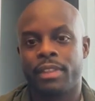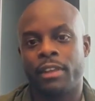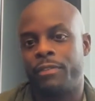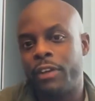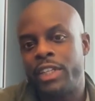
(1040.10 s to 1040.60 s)

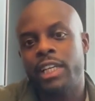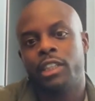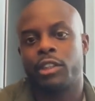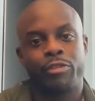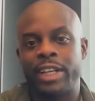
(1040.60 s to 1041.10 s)
the
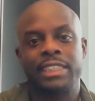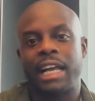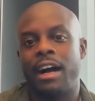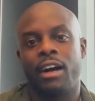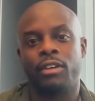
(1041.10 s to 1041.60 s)
1500
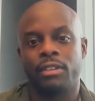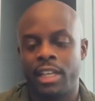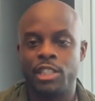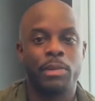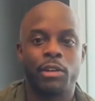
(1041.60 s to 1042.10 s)
freestyle
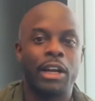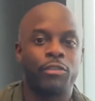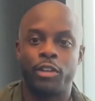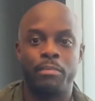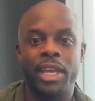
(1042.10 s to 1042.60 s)
has been
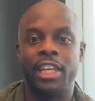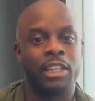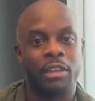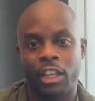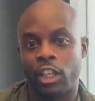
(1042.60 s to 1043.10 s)
around for
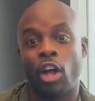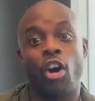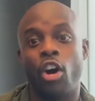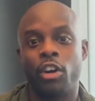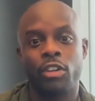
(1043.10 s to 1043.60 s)
men
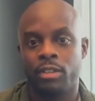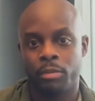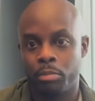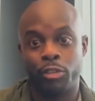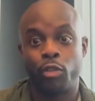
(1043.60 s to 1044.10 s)
long
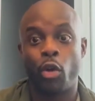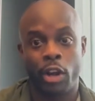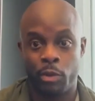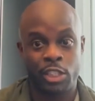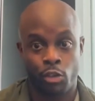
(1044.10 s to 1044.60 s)

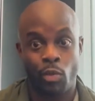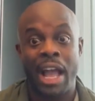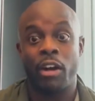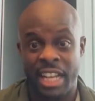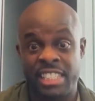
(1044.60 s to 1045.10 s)
before it was
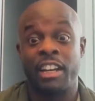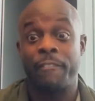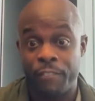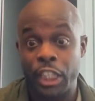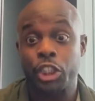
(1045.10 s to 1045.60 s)
around as an
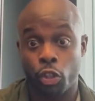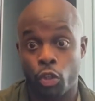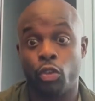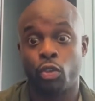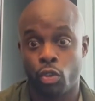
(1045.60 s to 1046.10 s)

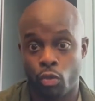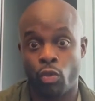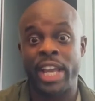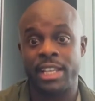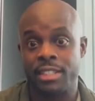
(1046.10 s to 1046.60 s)
official
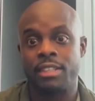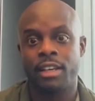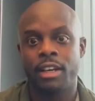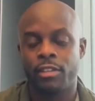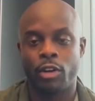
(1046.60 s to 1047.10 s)
race
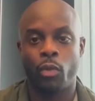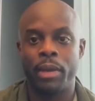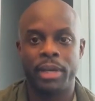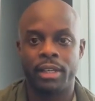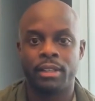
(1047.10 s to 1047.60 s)
for
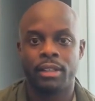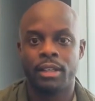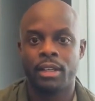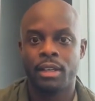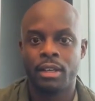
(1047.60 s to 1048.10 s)
women.
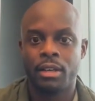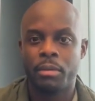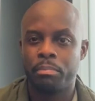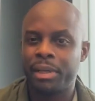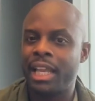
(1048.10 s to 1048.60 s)

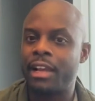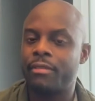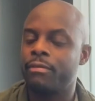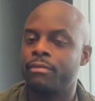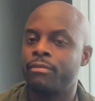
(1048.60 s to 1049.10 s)
But like,
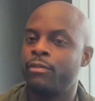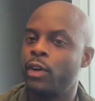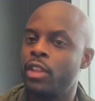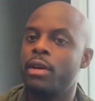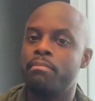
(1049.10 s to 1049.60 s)

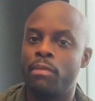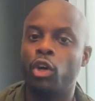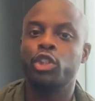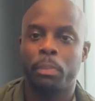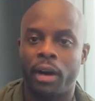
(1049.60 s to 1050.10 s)
for the
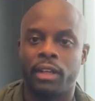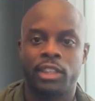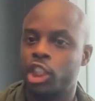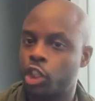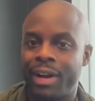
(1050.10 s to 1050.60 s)
most part,
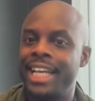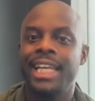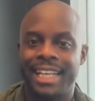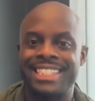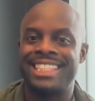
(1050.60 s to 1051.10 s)
the
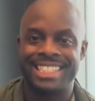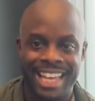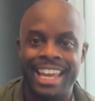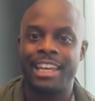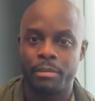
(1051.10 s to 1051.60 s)
training is the
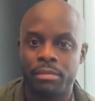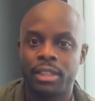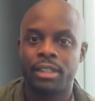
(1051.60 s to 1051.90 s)
same.